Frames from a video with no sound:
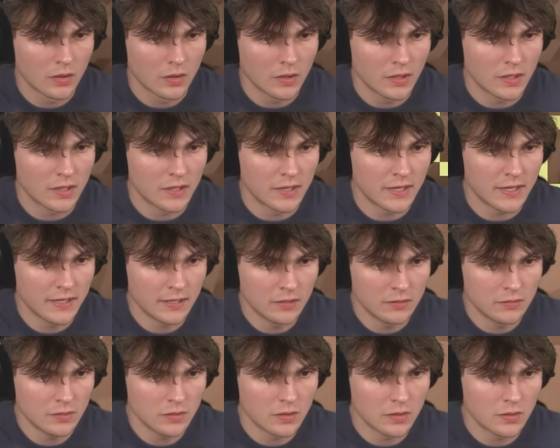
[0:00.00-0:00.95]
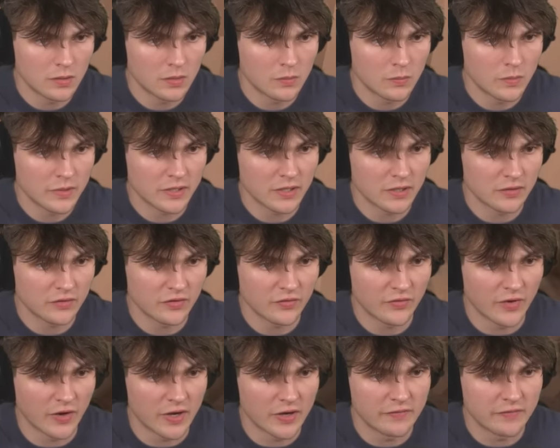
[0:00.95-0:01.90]
And now, we're going to
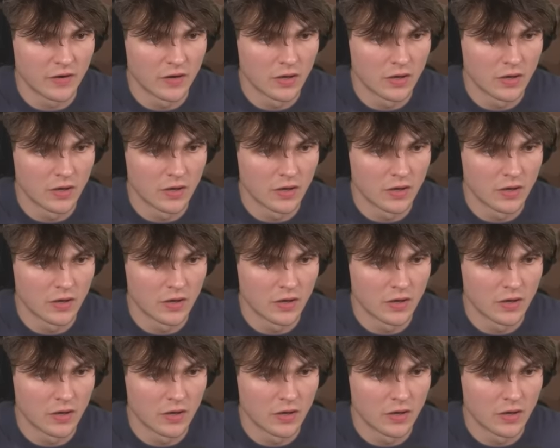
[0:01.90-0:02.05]
survive.